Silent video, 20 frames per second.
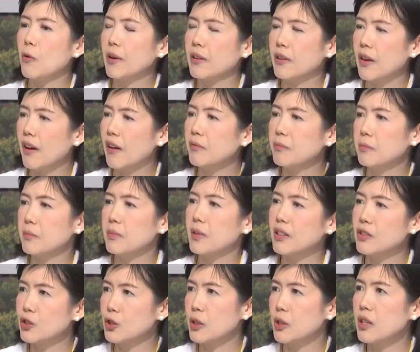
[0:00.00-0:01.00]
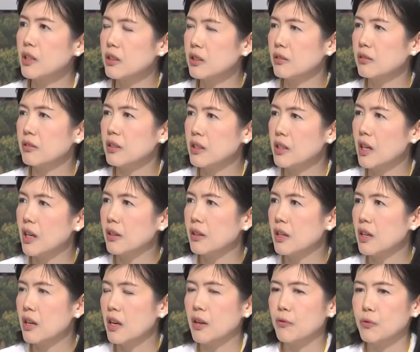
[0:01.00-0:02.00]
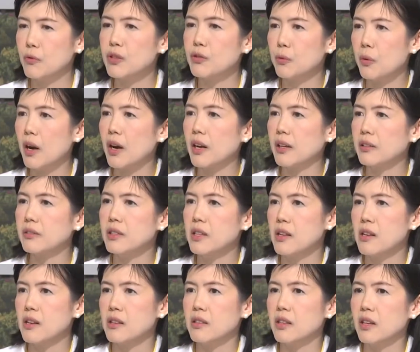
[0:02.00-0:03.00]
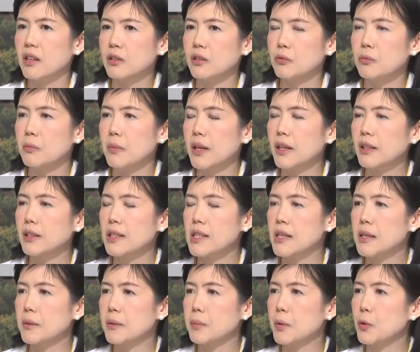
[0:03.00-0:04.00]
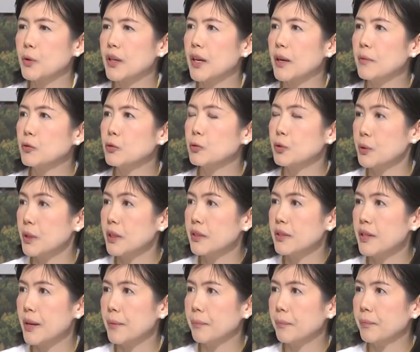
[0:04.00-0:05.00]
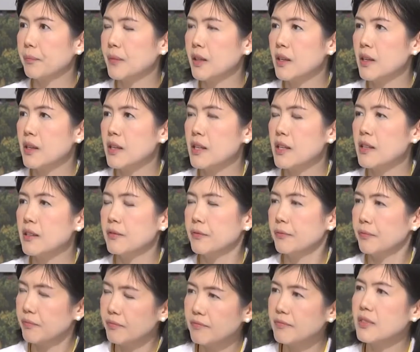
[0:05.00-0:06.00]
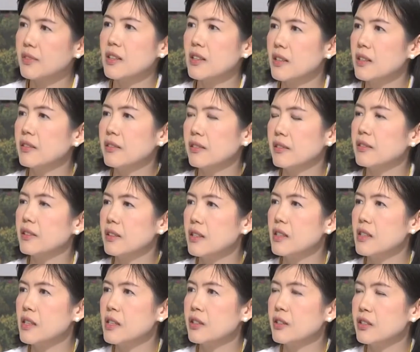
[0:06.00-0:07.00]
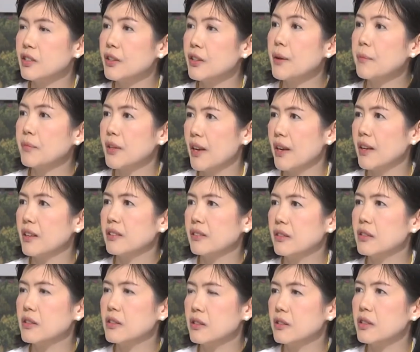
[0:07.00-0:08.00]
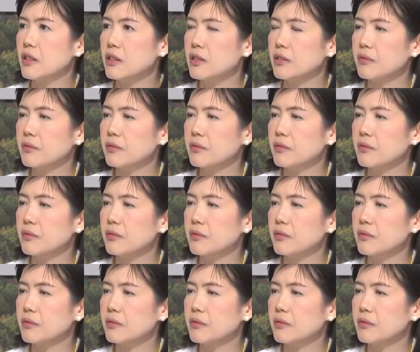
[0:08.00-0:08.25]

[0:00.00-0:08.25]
and have blood check. And we try to make a program to treat them in the same day. Yes.